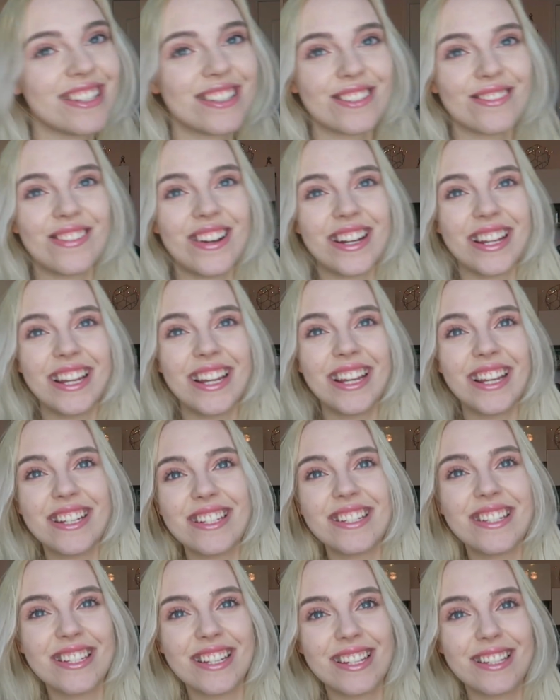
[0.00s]
it's already
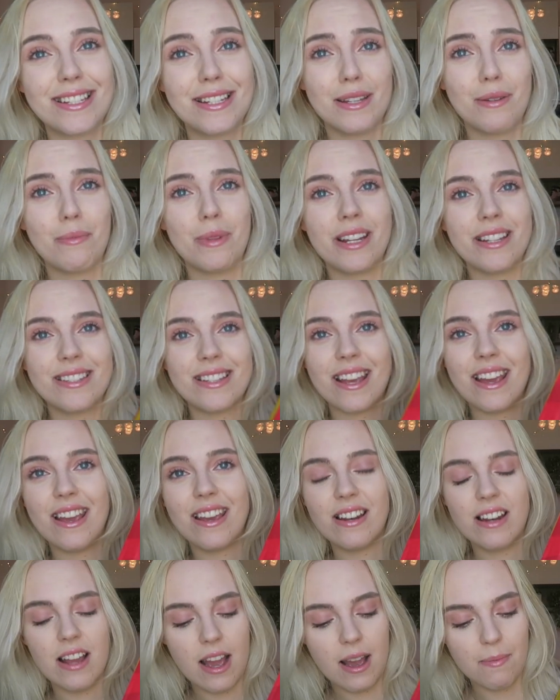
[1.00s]
16 minutes
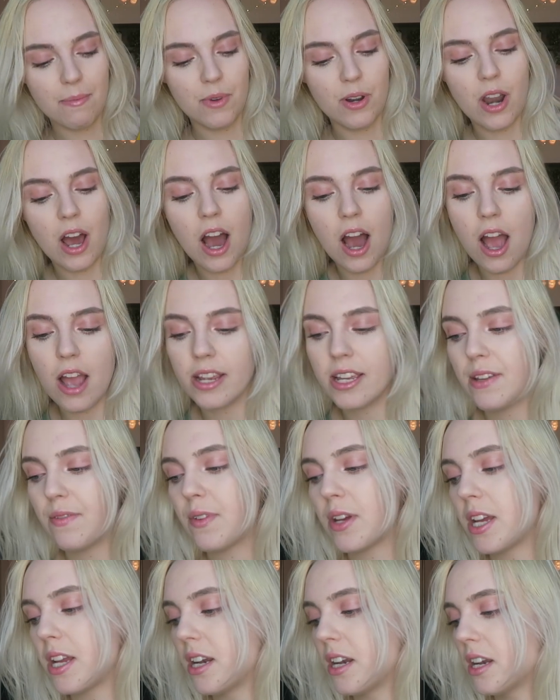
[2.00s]
in. I'm
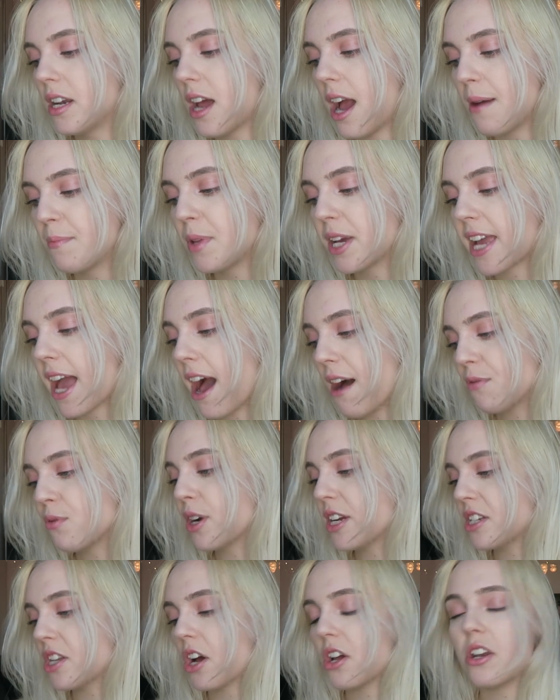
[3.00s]
like
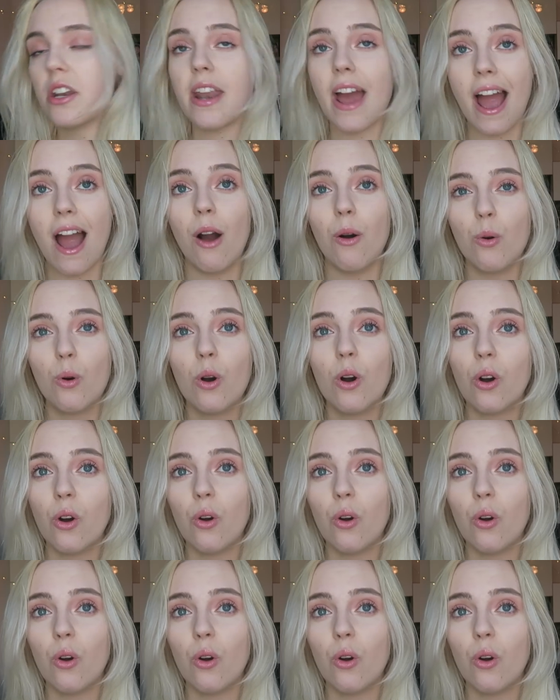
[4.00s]
halfway done now.